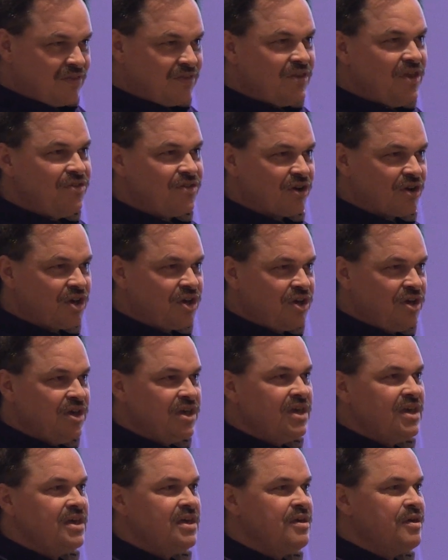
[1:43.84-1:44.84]
These are
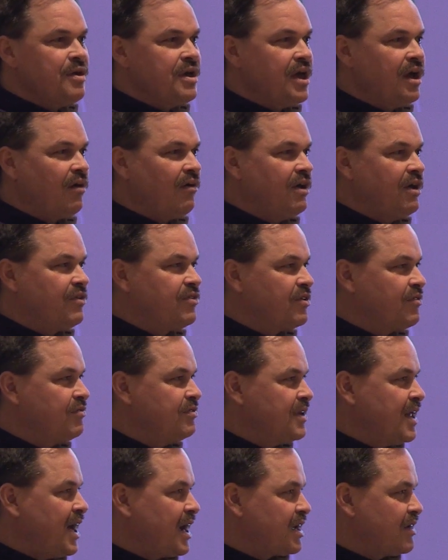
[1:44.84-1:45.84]
key areas of
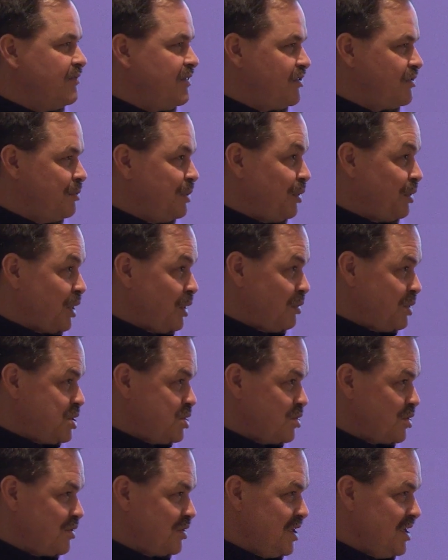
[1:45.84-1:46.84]
lack of visibility. Would
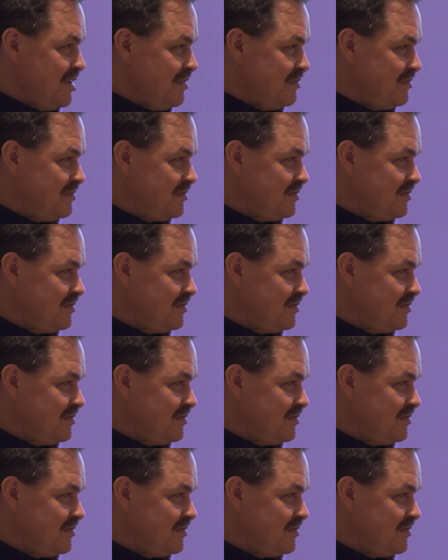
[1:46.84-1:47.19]
you agree?